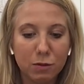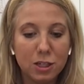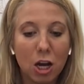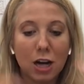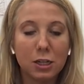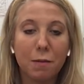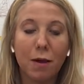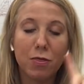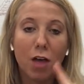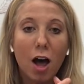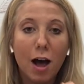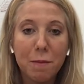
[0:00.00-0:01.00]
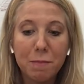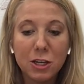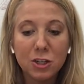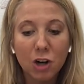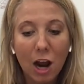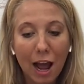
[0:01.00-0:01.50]
We talked about the Hoppy
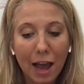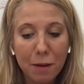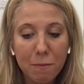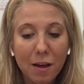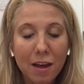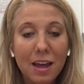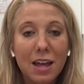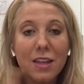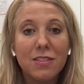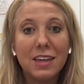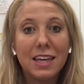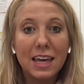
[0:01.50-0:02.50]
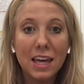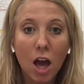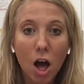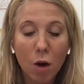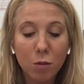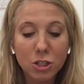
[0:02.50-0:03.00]
Tribe, the
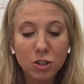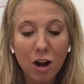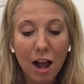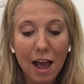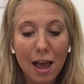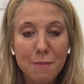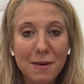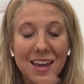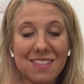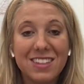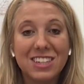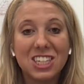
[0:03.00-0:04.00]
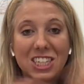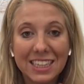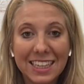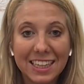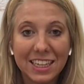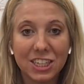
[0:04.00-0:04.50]
Kiowa Tribe, and the
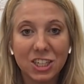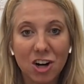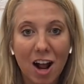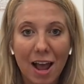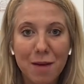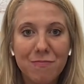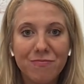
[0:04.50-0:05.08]
Tingler Tribe.